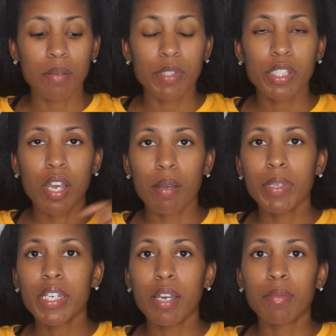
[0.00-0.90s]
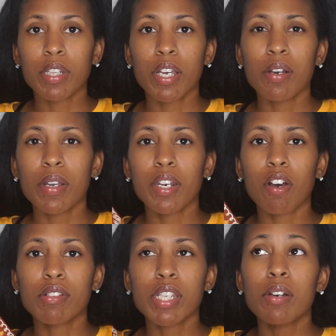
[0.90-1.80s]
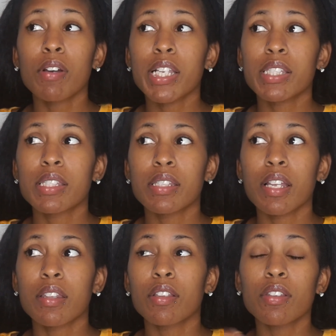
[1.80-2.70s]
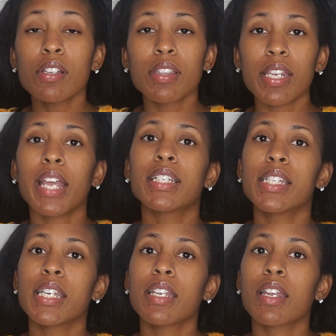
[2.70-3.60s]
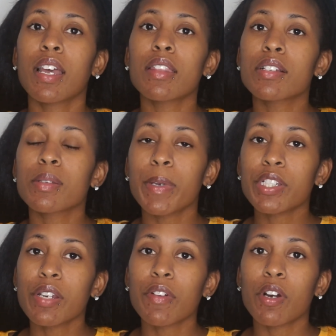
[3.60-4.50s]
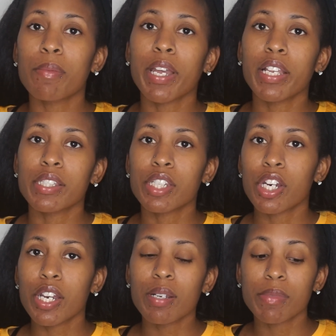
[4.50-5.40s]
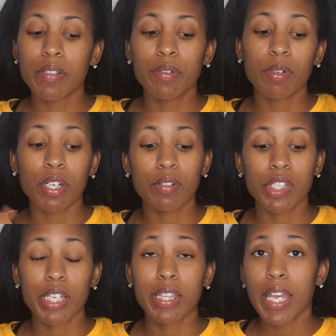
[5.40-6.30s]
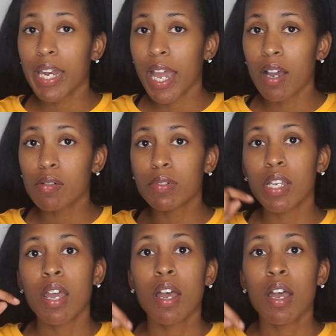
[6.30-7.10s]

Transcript: just comment down below. And also, it's the look that I did, there's a picture of it on my Instagram, so if you want to go check that out